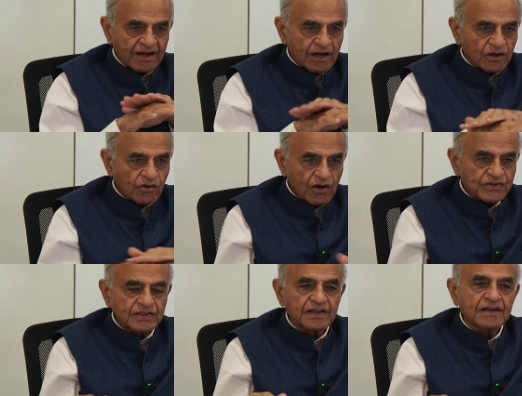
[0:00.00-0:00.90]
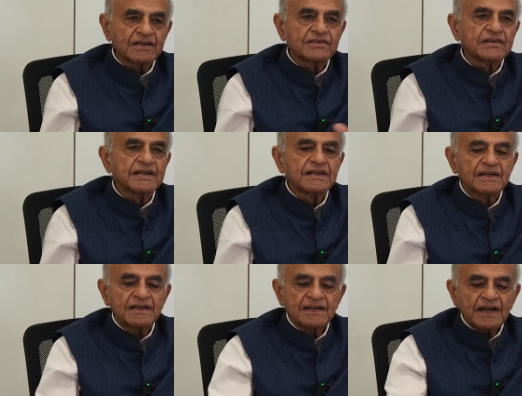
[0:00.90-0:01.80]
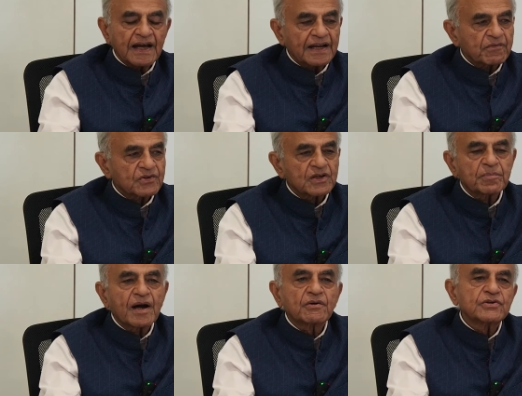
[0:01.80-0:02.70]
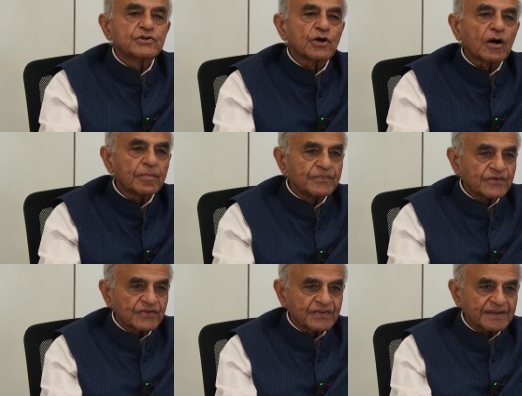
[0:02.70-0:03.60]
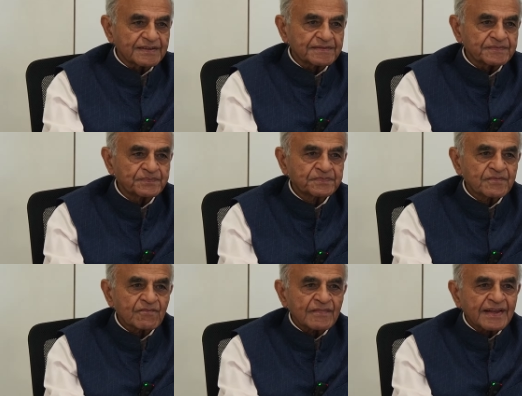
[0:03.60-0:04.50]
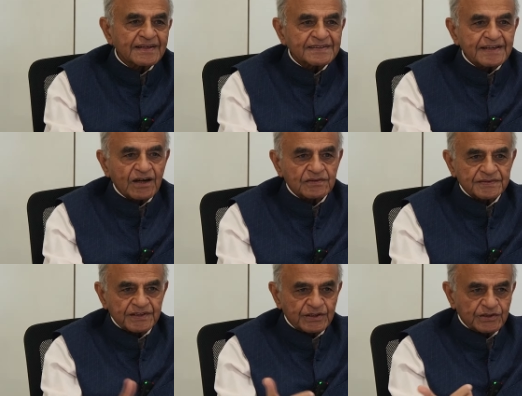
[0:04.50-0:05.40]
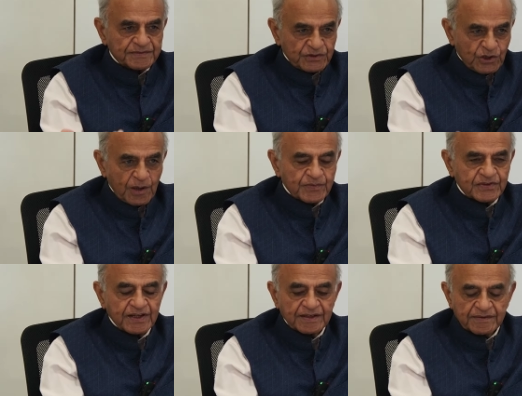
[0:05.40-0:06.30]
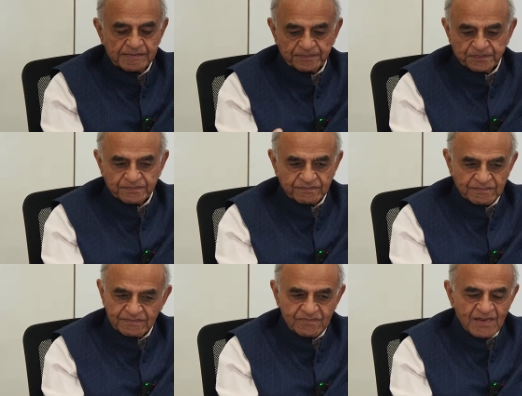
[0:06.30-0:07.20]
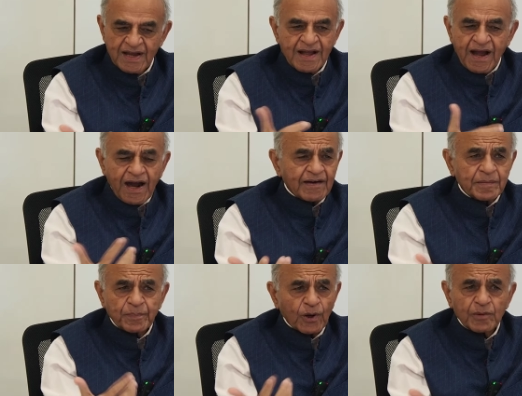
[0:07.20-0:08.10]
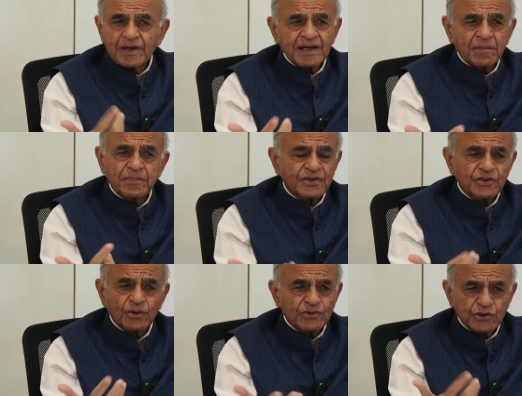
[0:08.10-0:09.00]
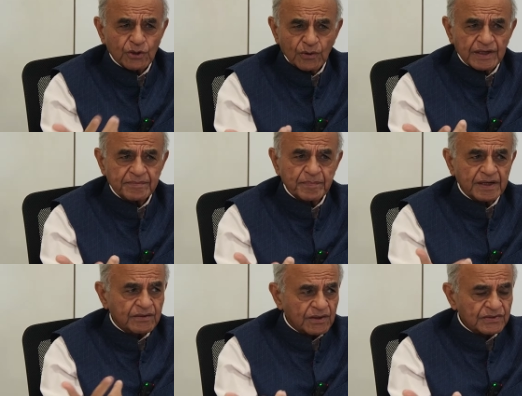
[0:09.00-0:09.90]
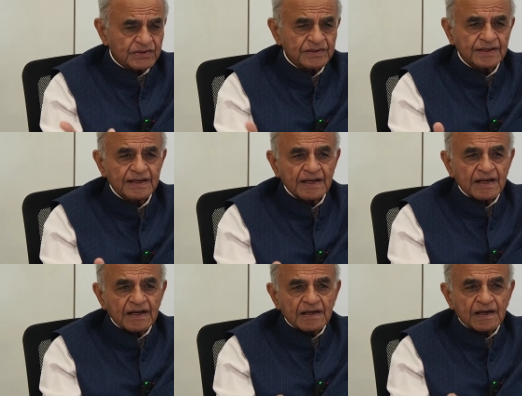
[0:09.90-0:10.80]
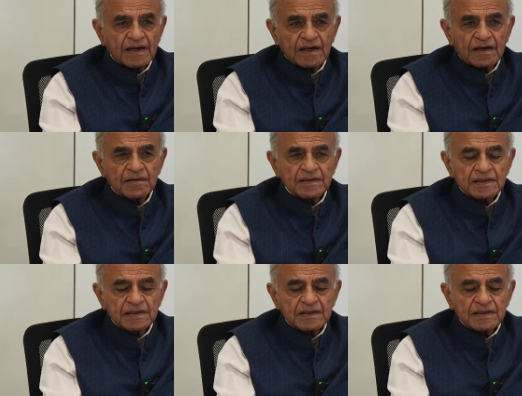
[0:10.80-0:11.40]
across the country and was about jobs. now, the jobs thing, our employment numbers don't show it because uh,